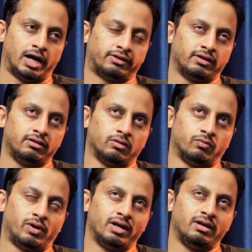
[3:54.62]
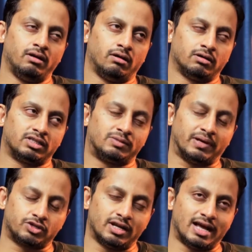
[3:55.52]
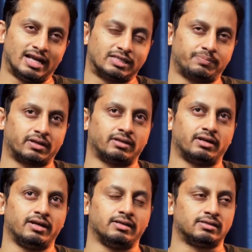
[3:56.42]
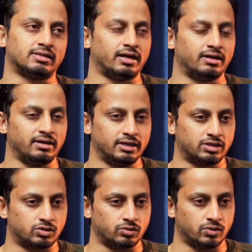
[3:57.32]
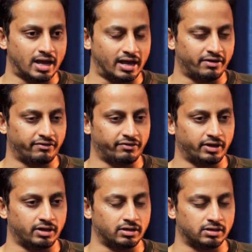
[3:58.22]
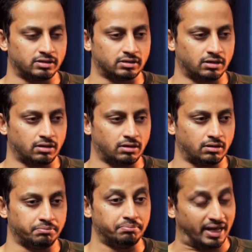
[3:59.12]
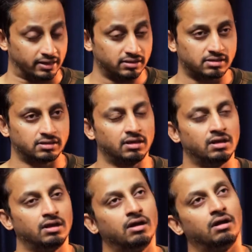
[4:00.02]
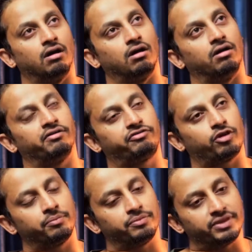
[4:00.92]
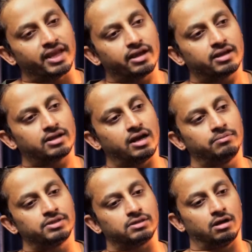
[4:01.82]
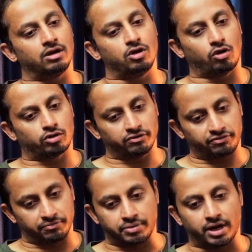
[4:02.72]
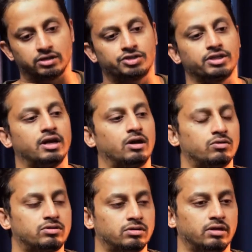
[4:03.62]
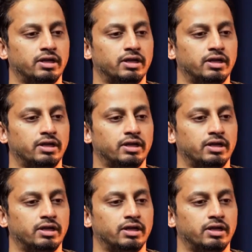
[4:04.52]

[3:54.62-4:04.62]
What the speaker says: I think one special aspect that any designer needs to have is balance. From there comes a lot of branching out